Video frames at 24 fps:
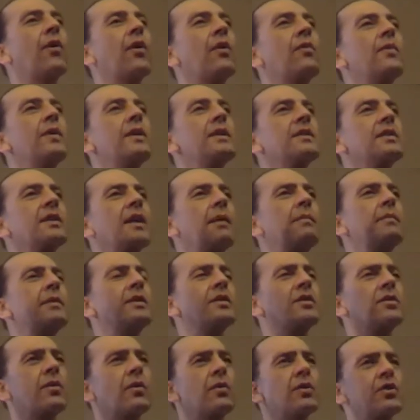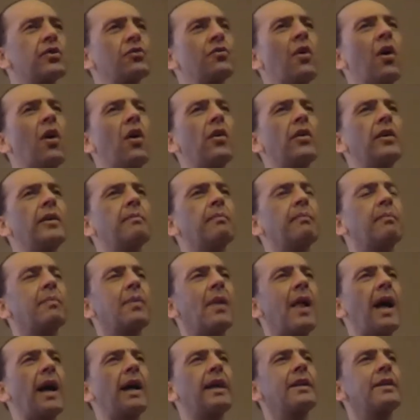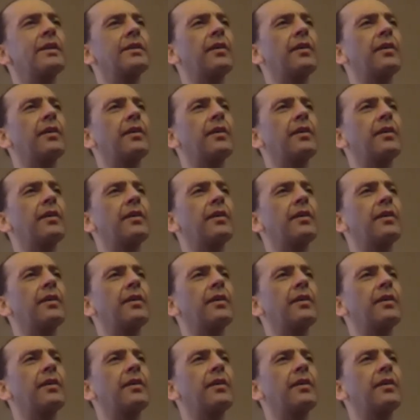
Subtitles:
winds come in so strong and black and